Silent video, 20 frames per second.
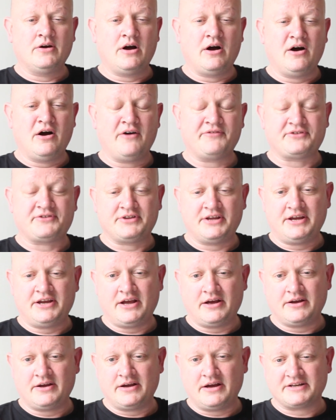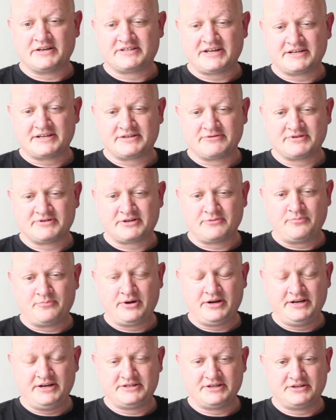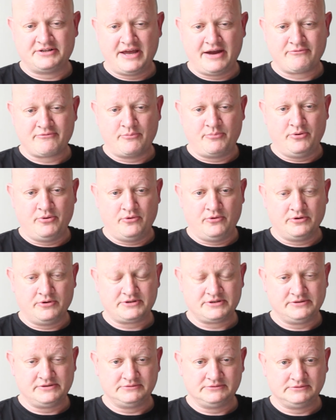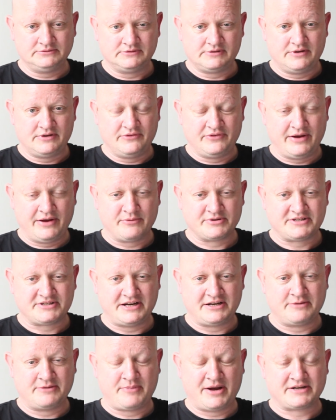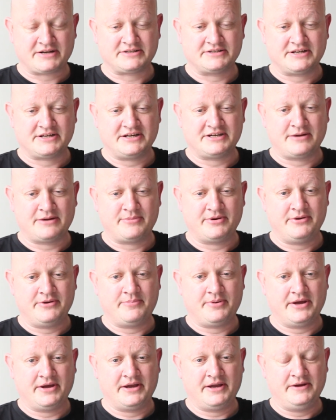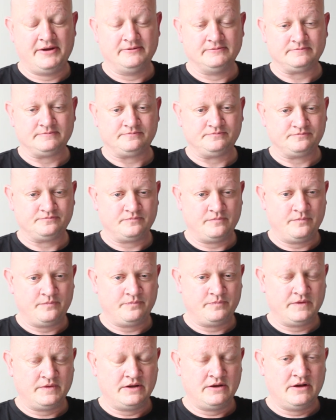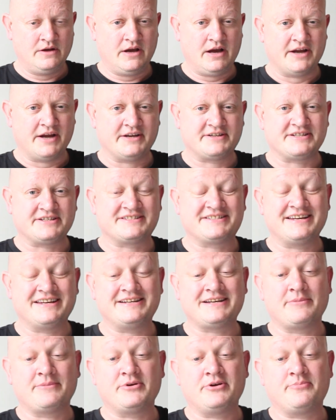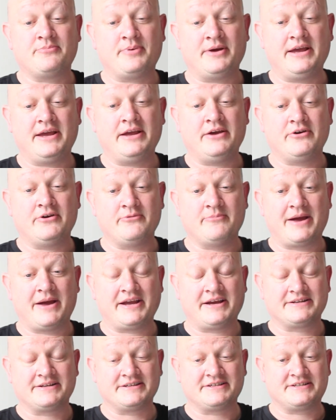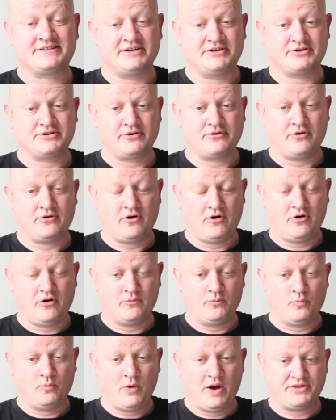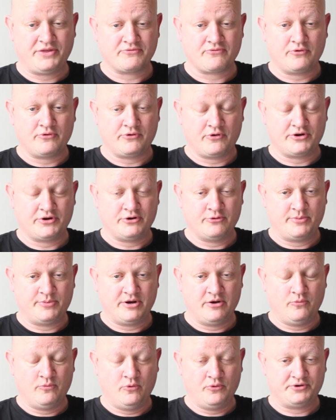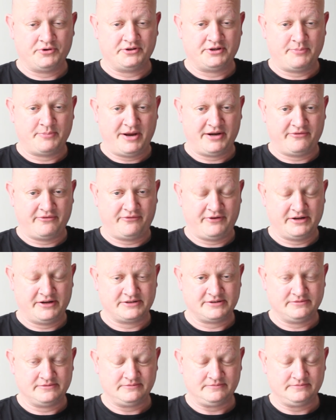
After the assessor has completed their report, they will send it back to DWP. And it is DWP who make a decision on whether or not you'll be awarded the benefit.